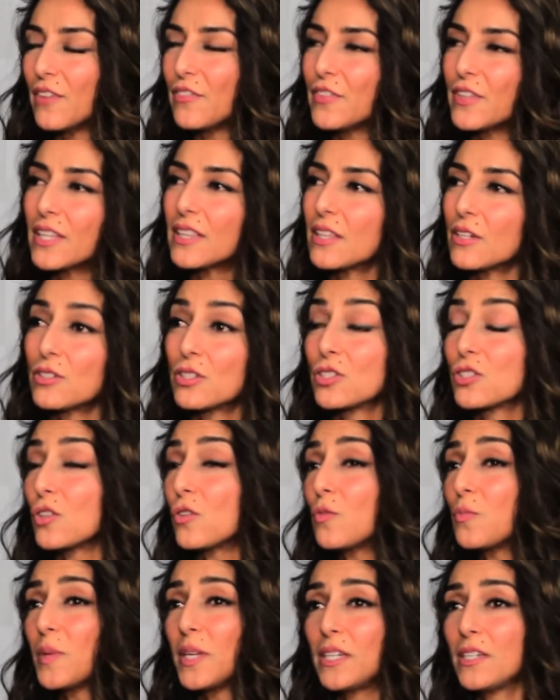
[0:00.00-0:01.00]
I feel like there's
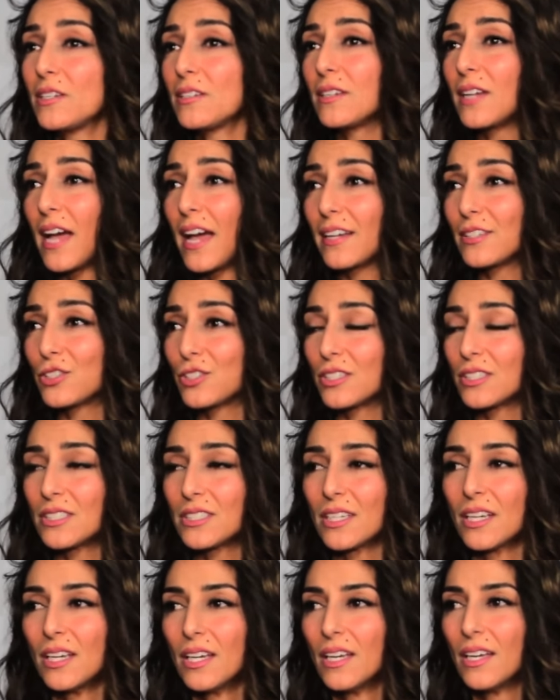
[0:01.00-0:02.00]
so many good
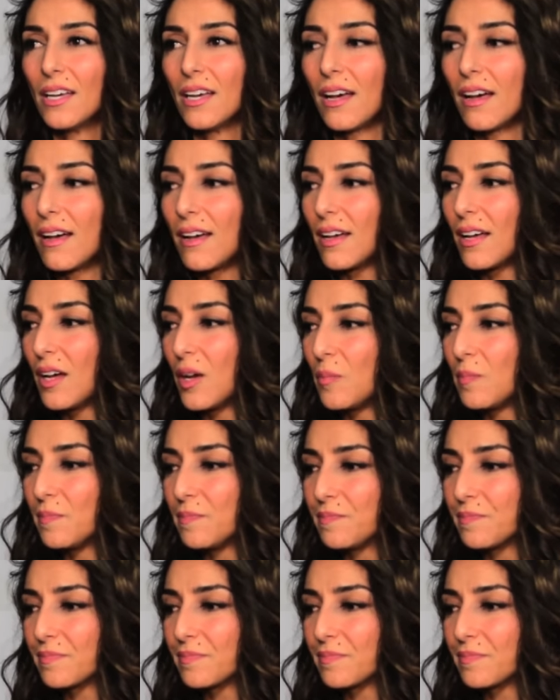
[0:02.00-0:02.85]
actors, um,